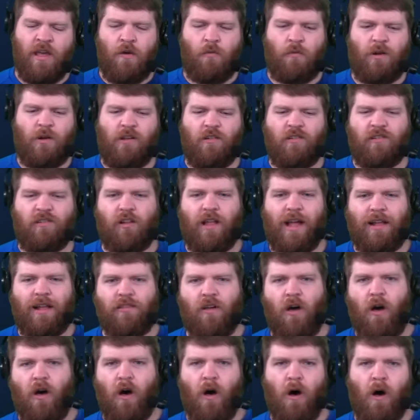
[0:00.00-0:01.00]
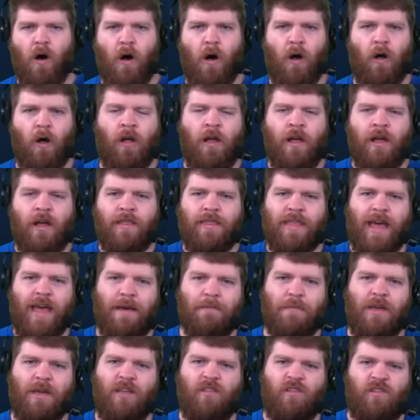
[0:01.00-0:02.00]
When you select all,
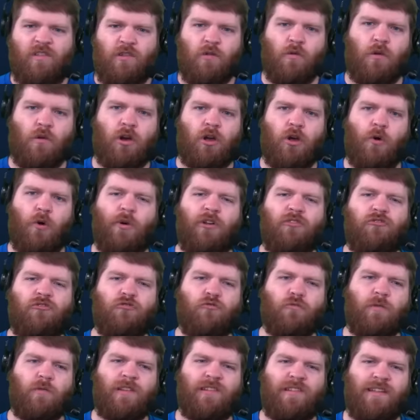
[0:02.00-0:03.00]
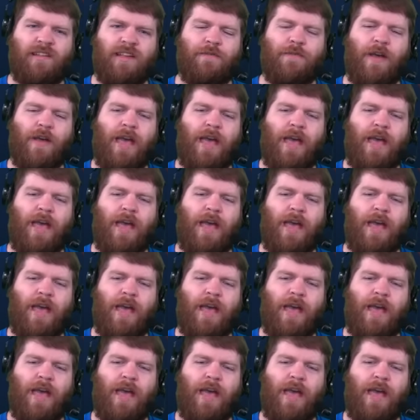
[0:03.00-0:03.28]
that means you're going to receive